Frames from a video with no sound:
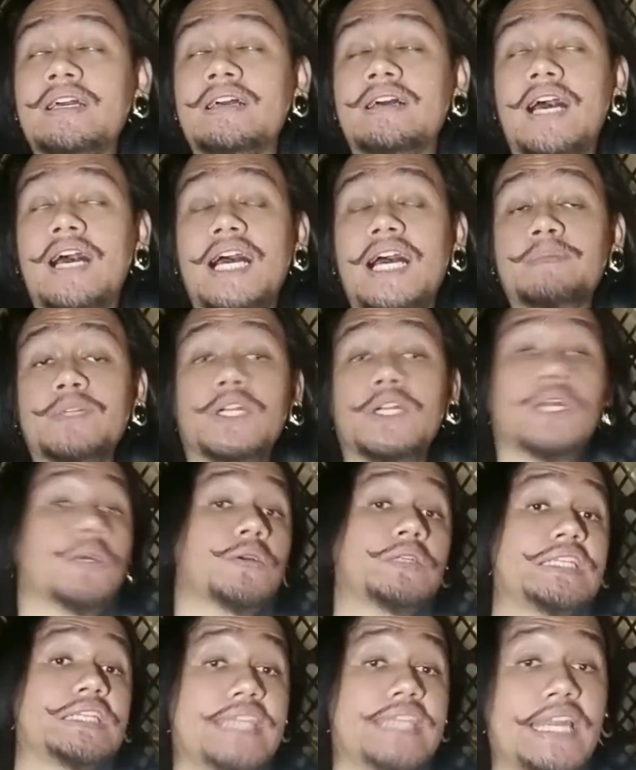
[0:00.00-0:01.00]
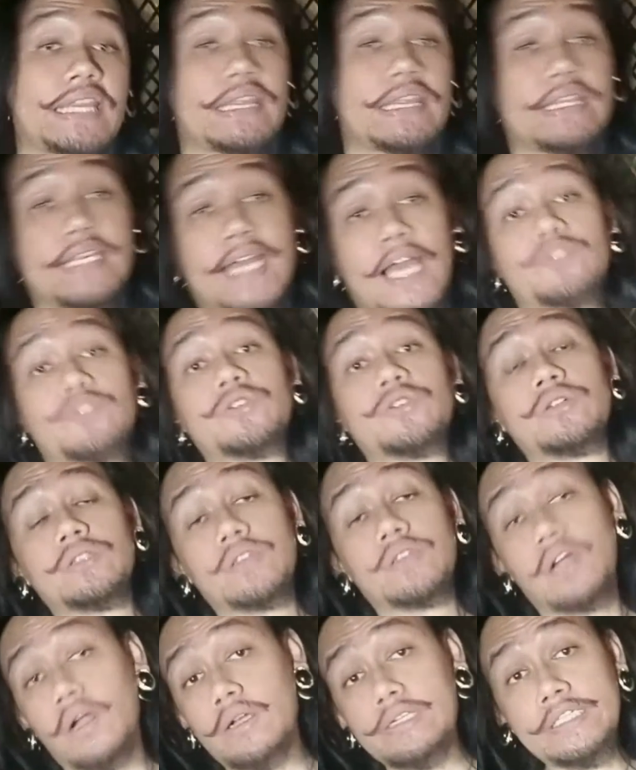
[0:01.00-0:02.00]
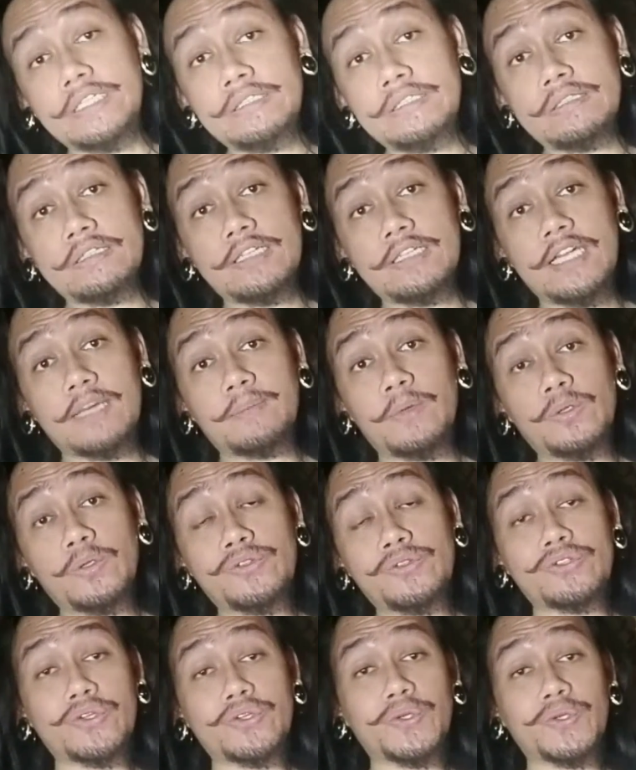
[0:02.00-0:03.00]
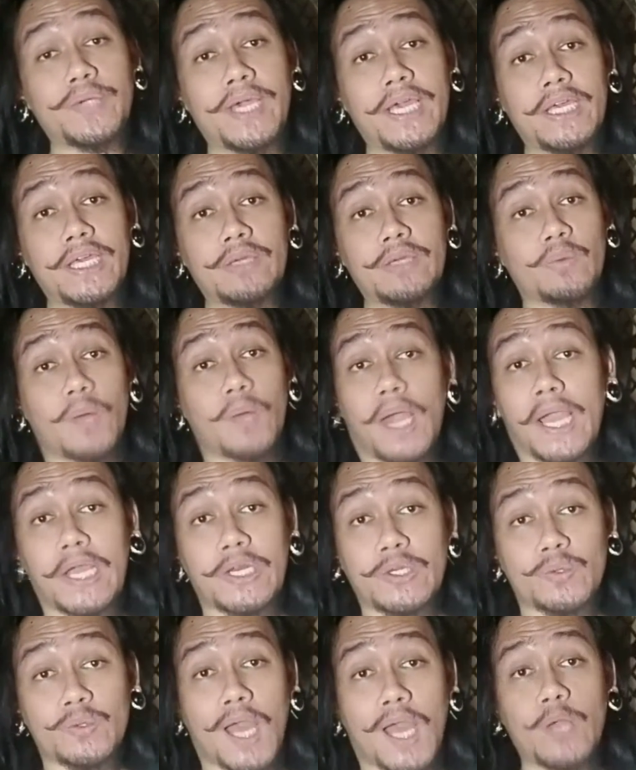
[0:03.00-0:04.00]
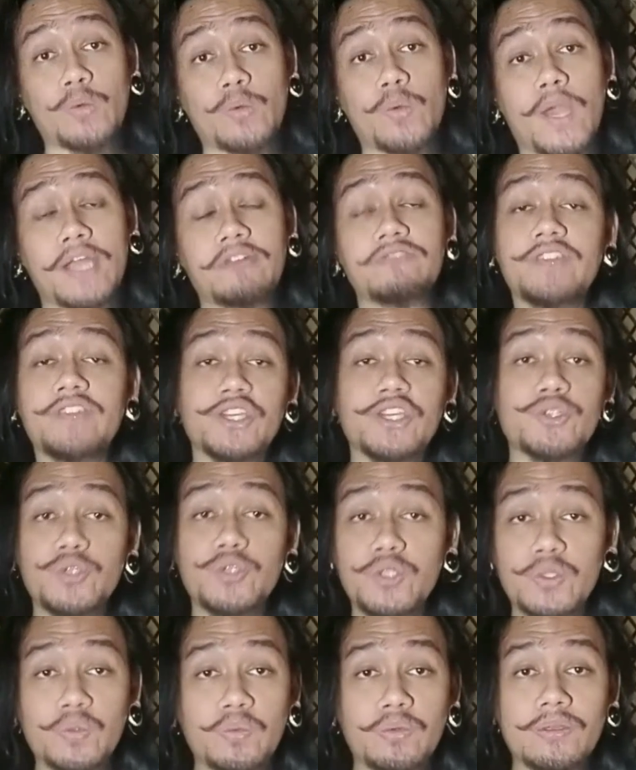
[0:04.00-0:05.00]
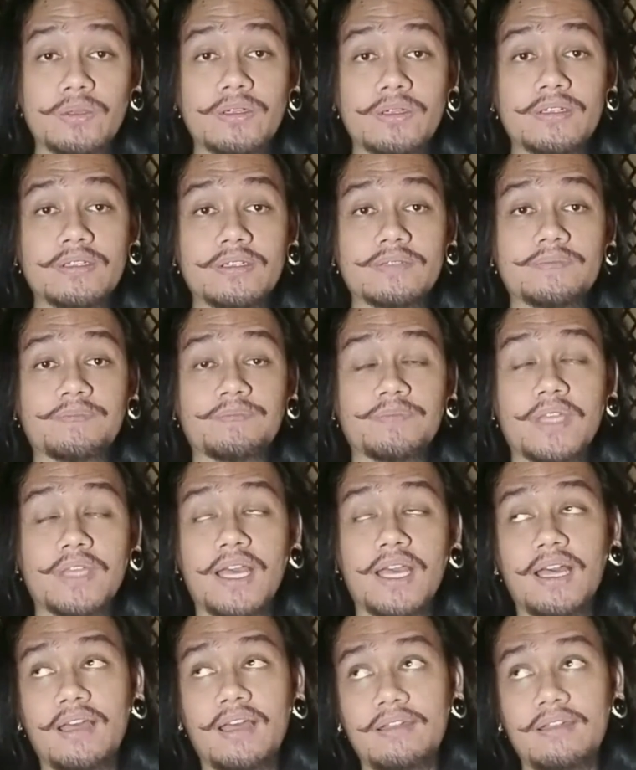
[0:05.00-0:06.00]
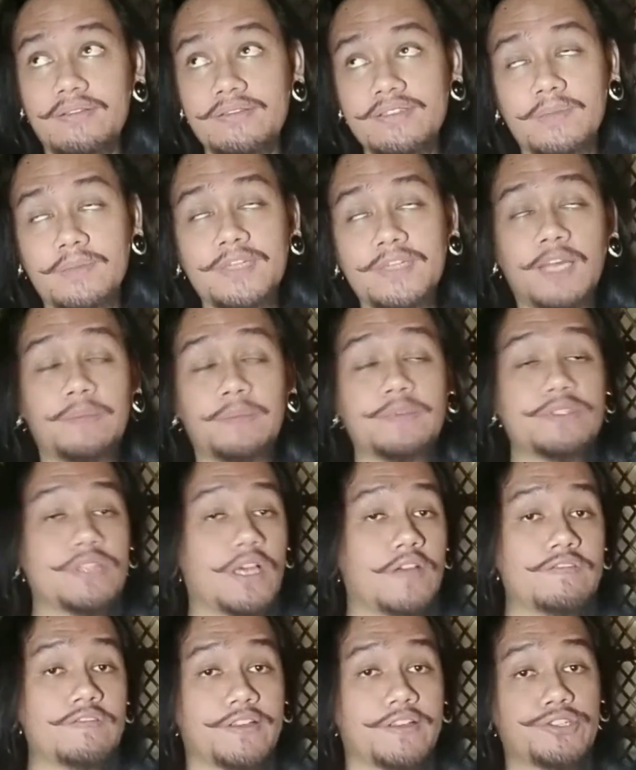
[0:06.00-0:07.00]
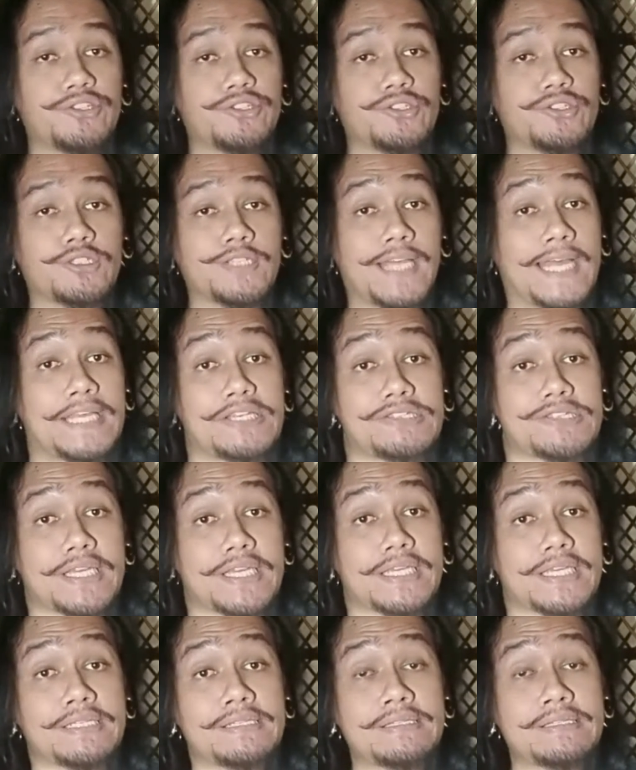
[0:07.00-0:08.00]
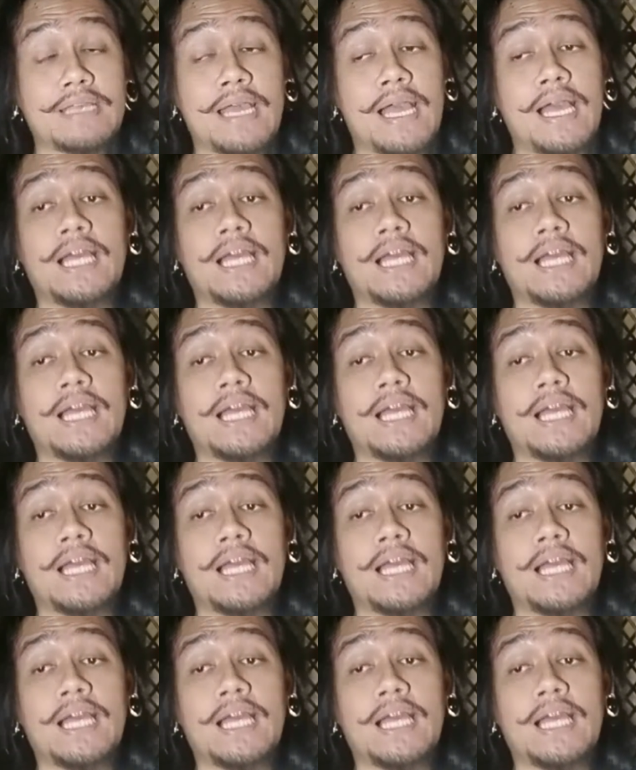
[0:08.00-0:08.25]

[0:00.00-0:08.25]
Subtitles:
I'm currently a theatrical artist and I'm also a writer. I write fictional work and sometimes non-fictional essays.